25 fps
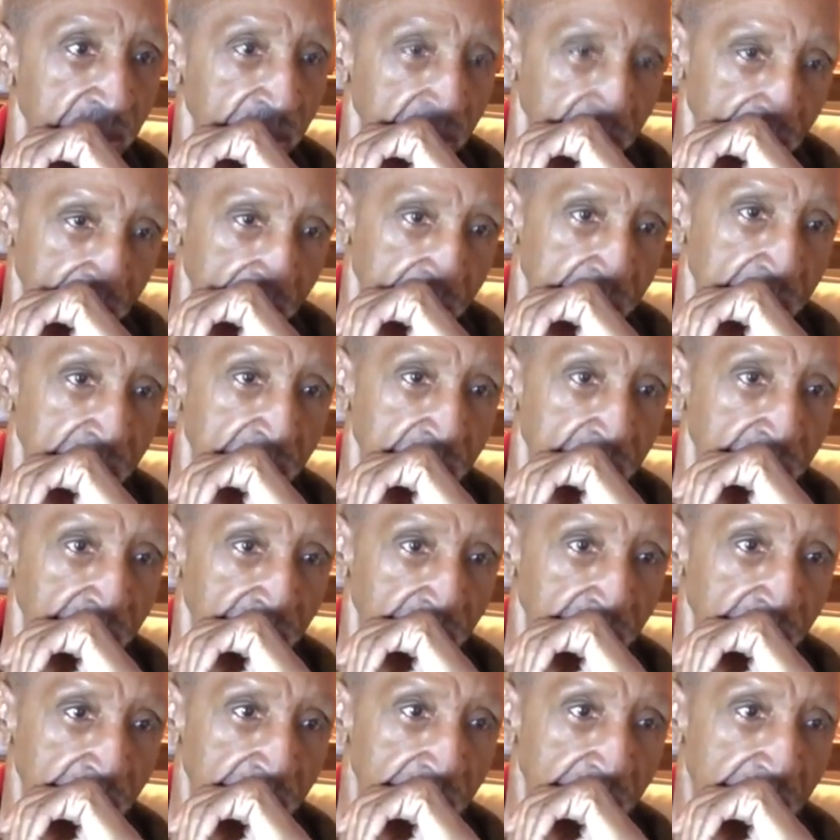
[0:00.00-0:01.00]

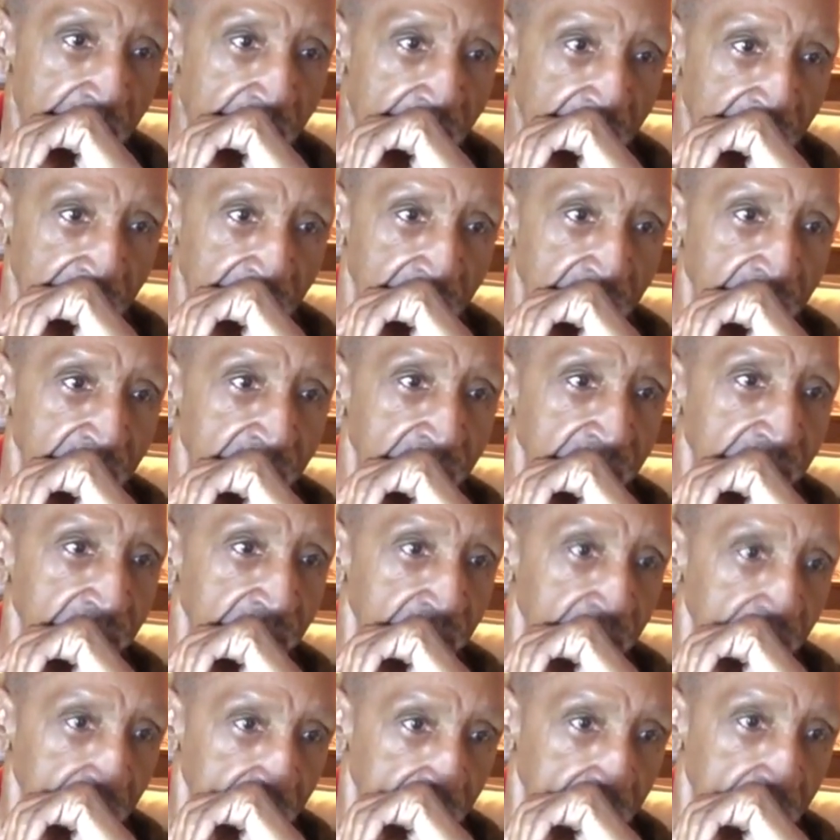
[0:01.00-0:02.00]
When we got there, the
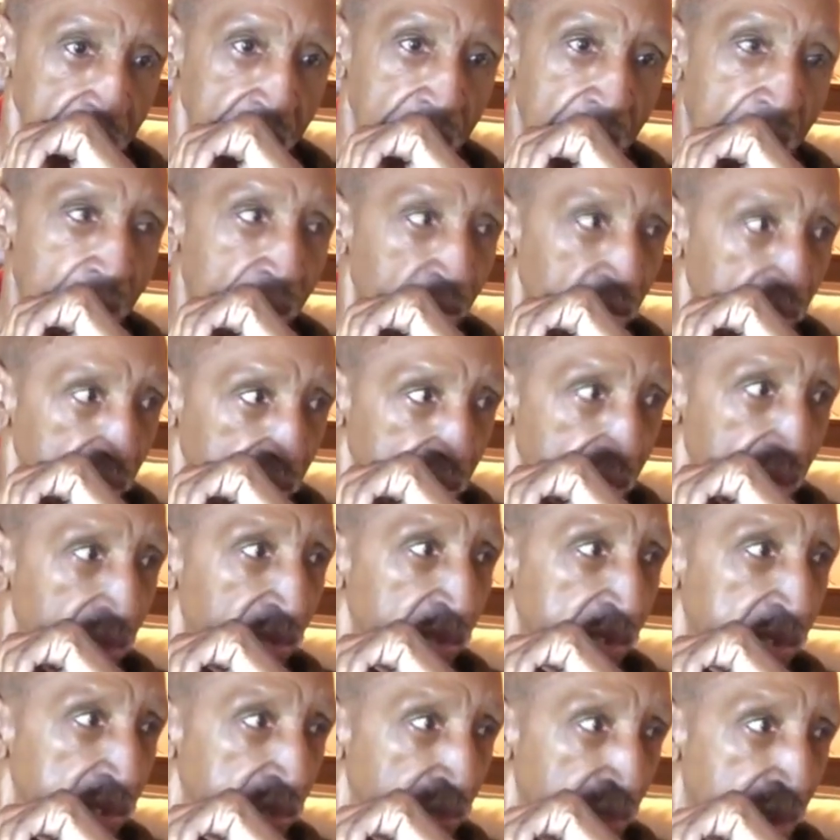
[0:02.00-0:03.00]
guy was there
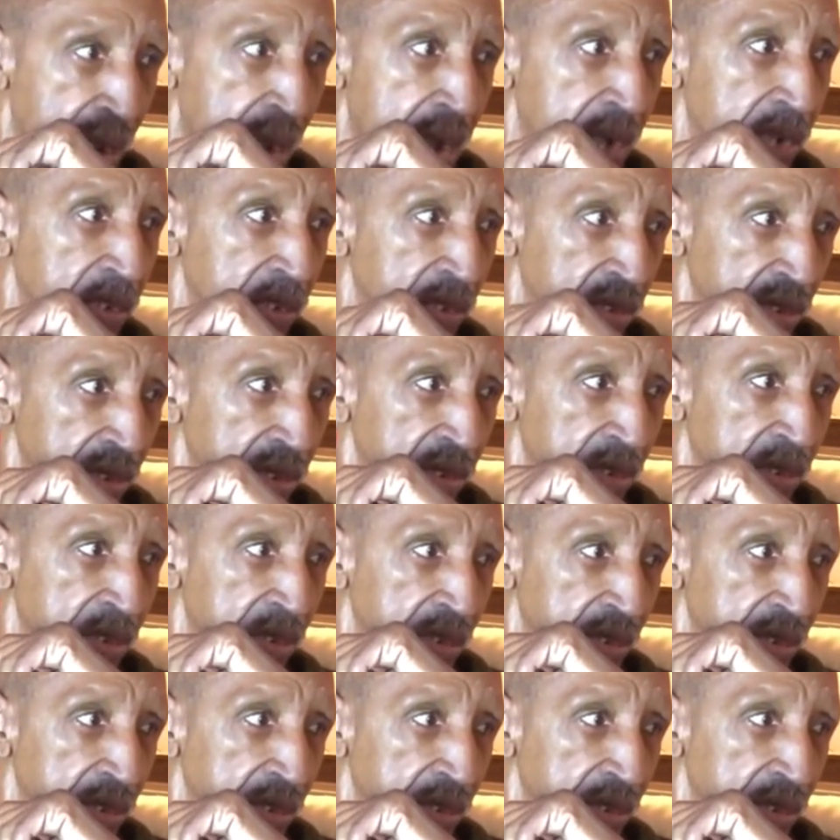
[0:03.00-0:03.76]
with the package.